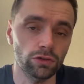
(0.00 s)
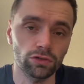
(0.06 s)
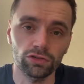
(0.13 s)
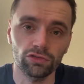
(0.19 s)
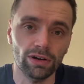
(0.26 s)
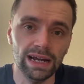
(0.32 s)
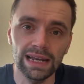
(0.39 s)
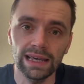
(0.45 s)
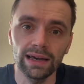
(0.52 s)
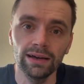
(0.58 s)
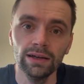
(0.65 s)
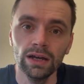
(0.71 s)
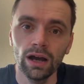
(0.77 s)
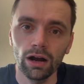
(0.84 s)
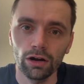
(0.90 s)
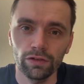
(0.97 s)
Australia
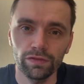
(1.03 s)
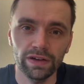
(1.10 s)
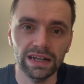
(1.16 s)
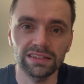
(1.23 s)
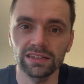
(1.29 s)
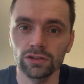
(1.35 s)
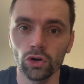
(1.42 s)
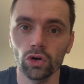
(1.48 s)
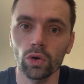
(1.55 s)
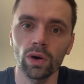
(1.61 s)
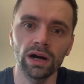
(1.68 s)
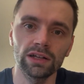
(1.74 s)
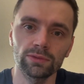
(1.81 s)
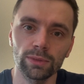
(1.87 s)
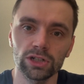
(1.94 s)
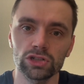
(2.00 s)
are affected, not quite
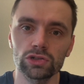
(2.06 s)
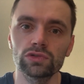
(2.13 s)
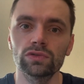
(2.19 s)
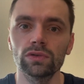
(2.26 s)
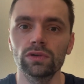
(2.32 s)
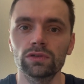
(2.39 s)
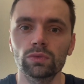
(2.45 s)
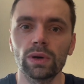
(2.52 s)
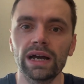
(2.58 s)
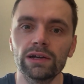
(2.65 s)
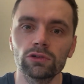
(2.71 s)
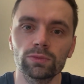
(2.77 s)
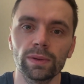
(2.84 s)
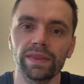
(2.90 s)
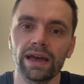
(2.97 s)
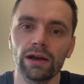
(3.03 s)
as much as
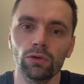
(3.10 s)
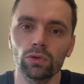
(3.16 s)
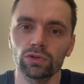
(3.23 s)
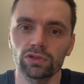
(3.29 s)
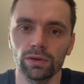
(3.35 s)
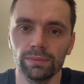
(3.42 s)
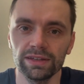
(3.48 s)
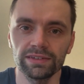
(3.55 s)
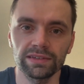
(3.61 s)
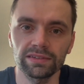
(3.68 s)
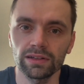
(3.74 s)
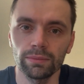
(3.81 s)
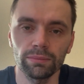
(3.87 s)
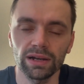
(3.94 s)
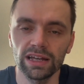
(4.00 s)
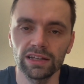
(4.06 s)
Wales, but they're also missing
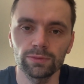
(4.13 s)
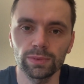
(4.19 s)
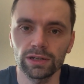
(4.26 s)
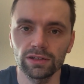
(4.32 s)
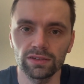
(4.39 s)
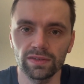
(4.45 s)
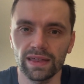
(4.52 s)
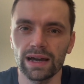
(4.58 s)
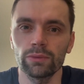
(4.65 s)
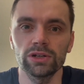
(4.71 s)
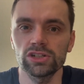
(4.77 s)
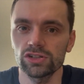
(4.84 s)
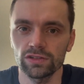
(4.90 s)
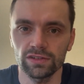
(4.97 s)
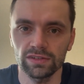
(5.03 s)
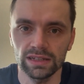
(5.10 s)
some players because of that,
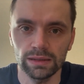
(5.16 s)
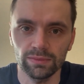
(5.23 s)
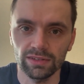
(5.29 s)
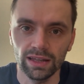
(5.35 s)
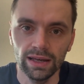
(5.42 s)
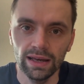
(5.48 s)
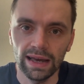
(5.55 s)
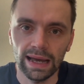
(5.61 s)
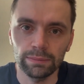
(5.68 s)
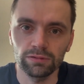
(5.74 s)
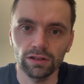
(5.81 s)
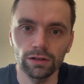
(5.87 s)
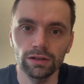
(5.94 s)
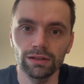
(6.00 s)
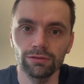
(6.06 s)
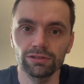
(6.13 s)
which just seems
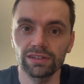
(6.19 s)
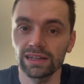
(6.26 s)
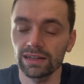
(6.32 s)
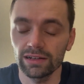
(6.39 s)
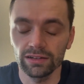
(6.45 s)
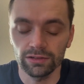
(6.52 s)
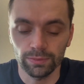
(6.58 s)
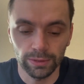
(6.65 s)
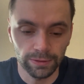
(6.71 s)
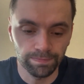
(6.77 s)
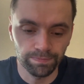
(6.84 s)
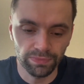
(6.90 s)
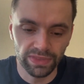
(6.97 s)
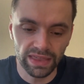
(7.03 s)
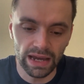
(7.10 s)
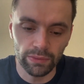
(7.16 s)
absolutely ridiculous. But
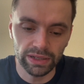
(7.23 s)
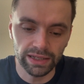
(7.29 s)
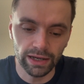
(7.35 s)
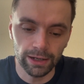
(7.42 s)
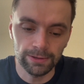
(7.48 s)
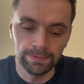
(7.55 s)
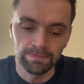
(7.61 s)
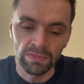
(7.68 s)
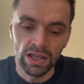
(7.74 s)
there we go.